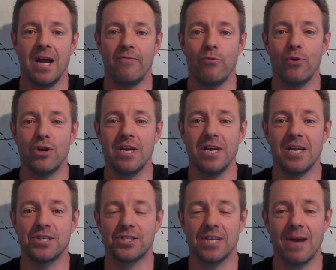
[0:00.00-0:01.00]
Hi everybody,
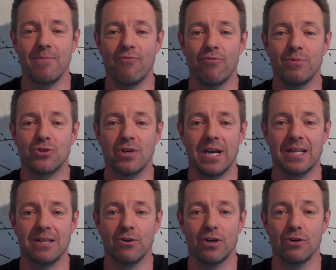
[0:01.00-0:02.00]
it's Simon from
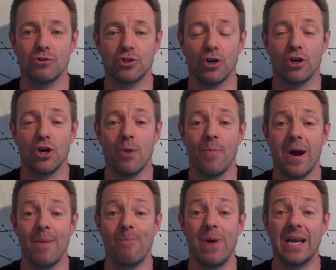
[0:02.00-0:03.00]
thetriathloncoach.com.
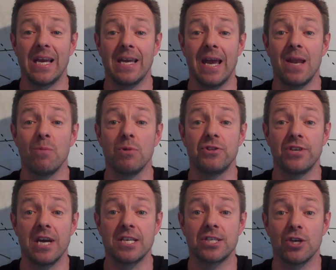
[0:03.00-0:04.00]
I'm back again with
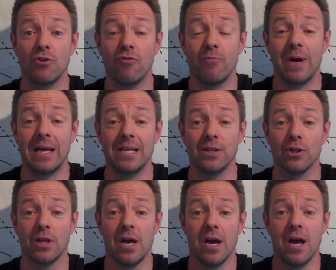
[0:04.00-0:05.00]
day two of my
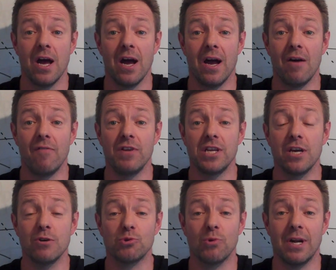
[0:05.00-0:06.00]
little
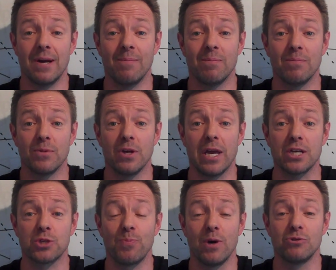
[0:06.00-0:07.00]
videos where I'm
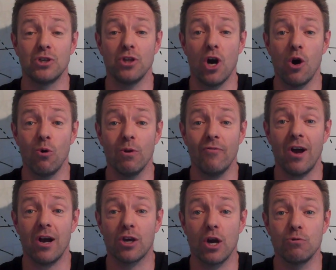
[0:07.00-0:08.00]
exposing the whole of
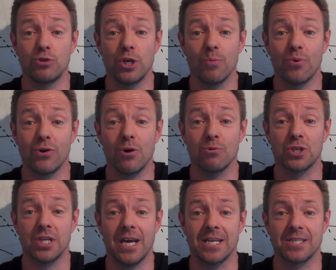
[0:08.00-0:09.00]
our coaching
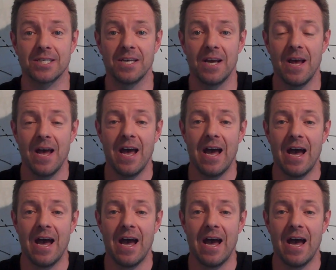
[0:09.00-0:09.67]
process.